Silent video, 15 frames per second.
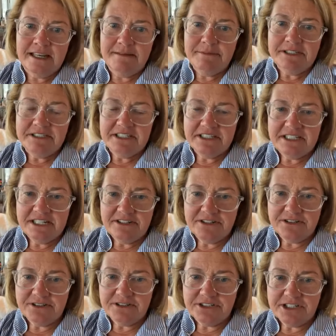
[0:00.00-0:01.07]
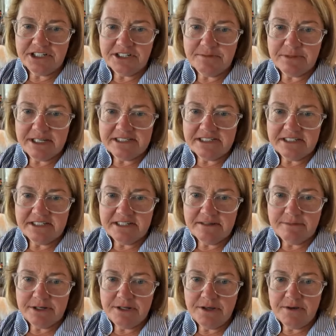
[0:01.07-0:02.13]
Amos's teachers are such a blessing to
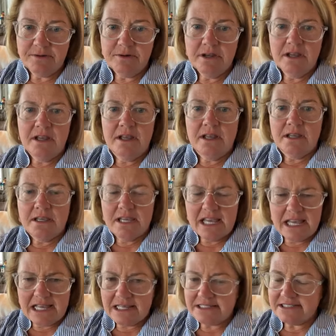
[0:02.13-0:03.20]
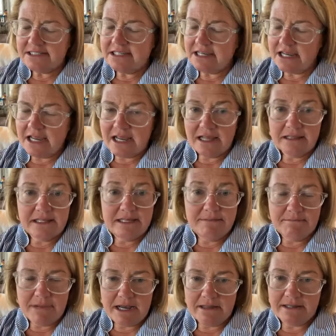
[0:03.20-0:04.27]
him and you. Yes, golly
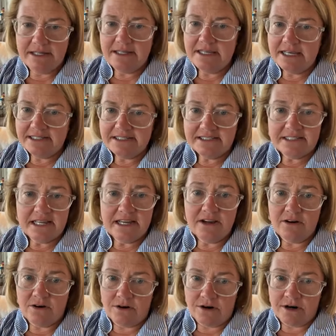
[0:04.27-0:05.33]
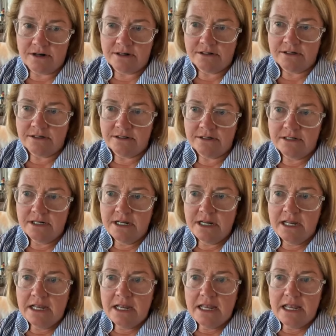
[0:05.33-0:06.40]
Molly, yes they are.
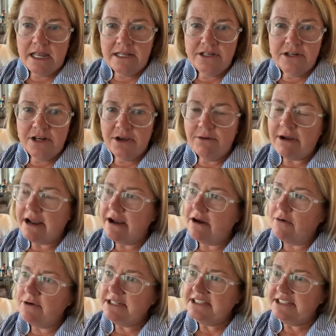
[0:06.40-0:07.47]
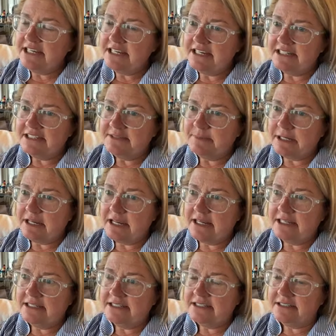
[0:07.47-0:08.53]
And you know, I always think it's
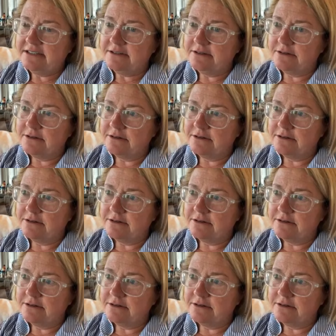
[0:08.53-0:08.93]
because,